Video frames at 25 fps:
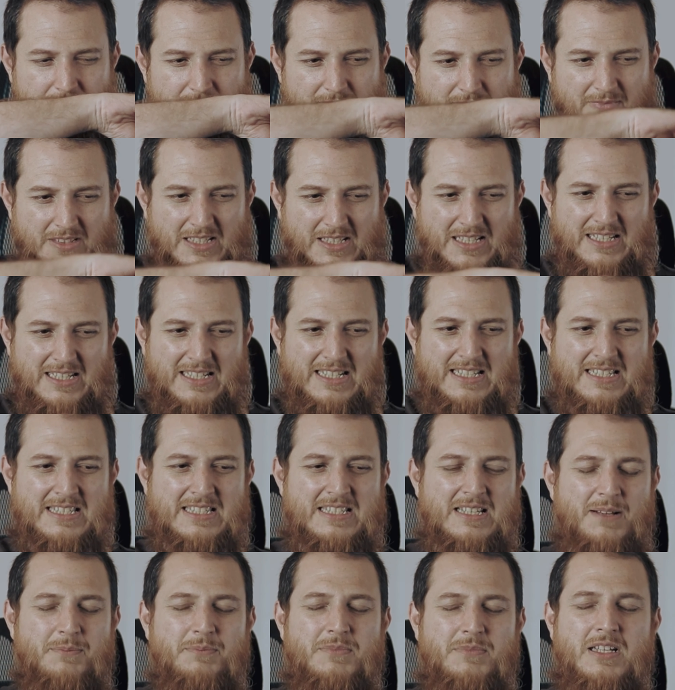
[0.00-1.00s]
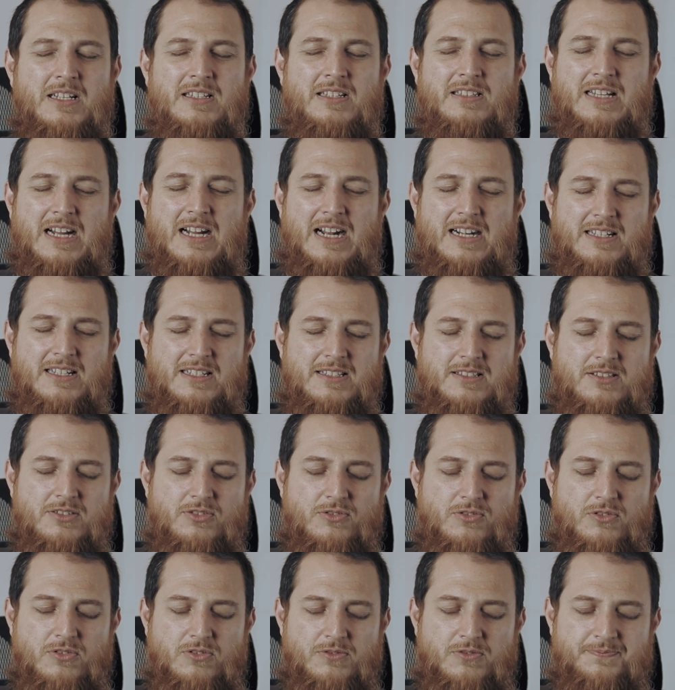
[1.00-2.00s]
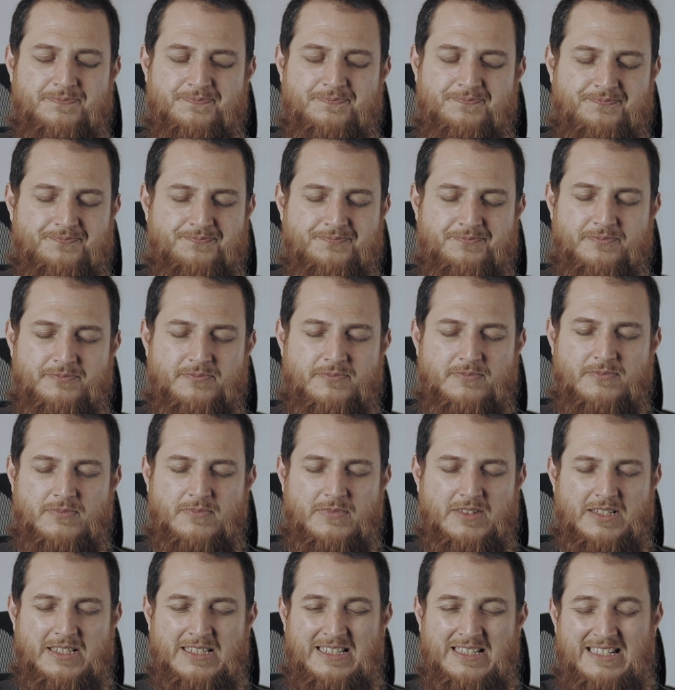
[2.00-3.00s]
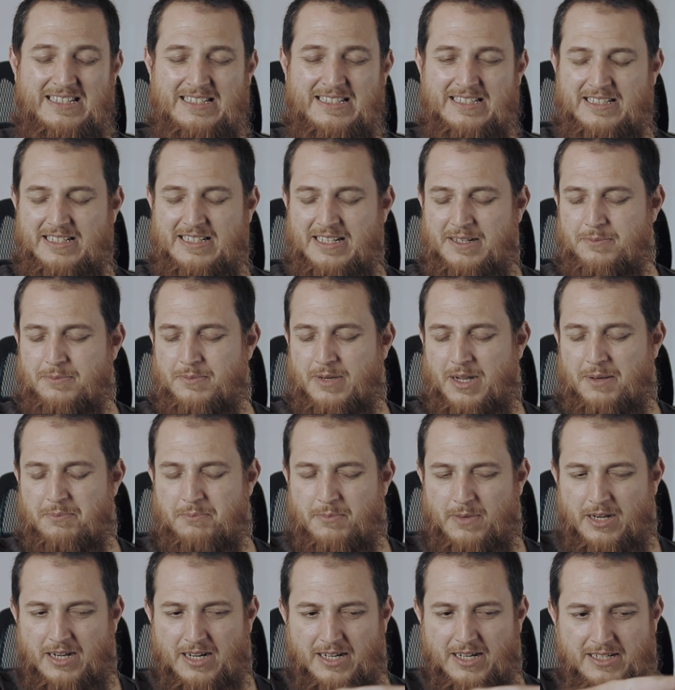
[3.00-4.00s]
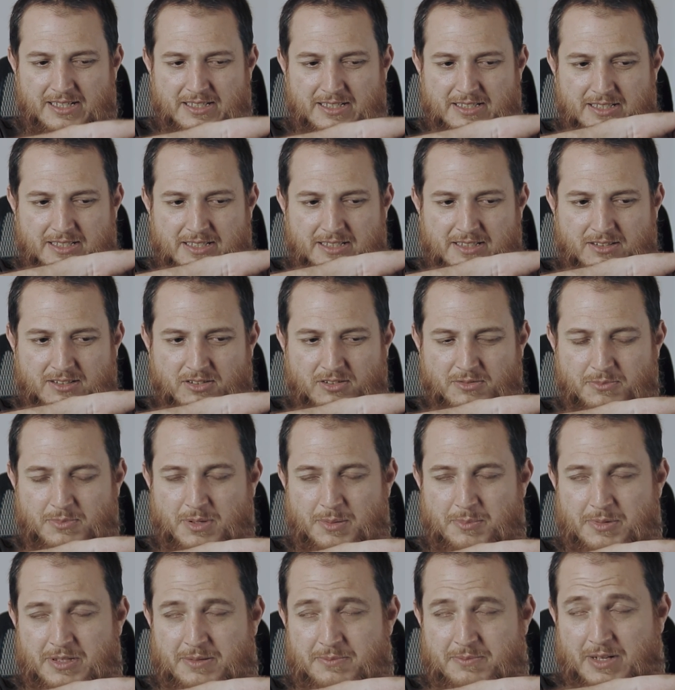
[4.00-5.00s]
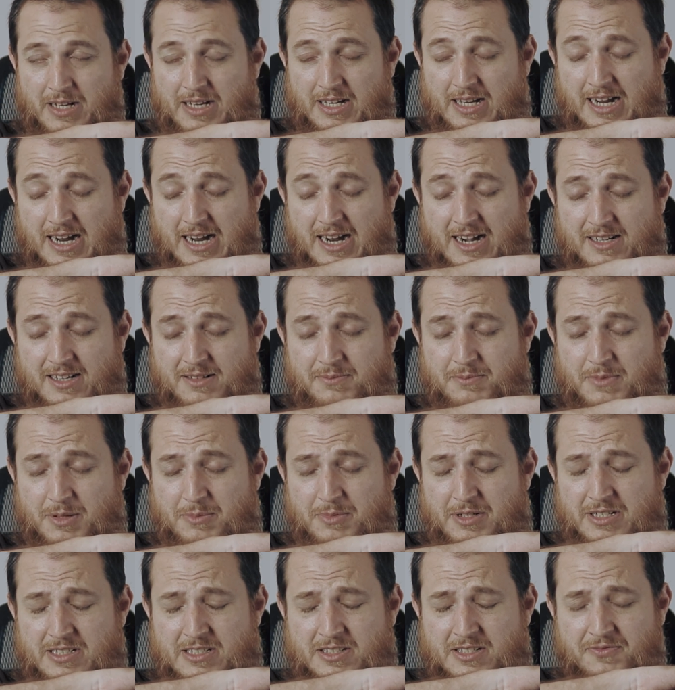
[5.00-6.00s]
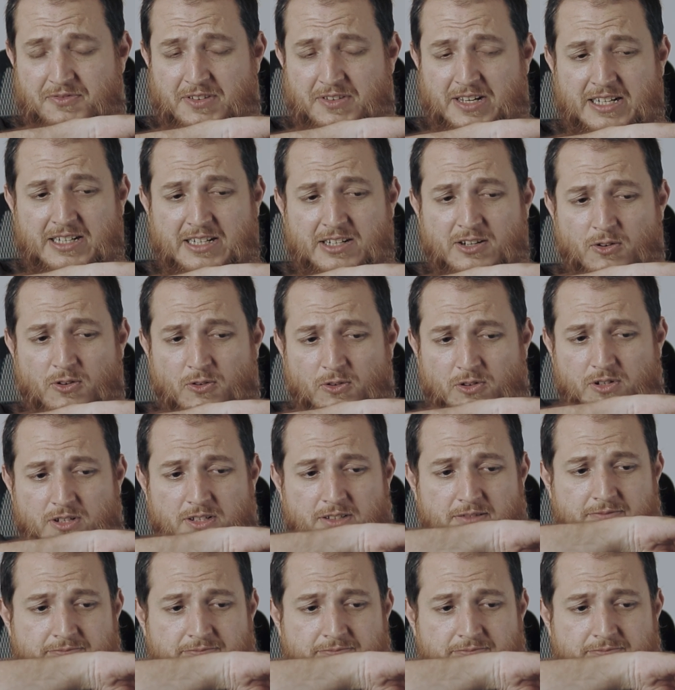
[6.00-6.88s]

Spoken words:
There is something that is, irritating my mind or maybe my head. Maybe it's fig note.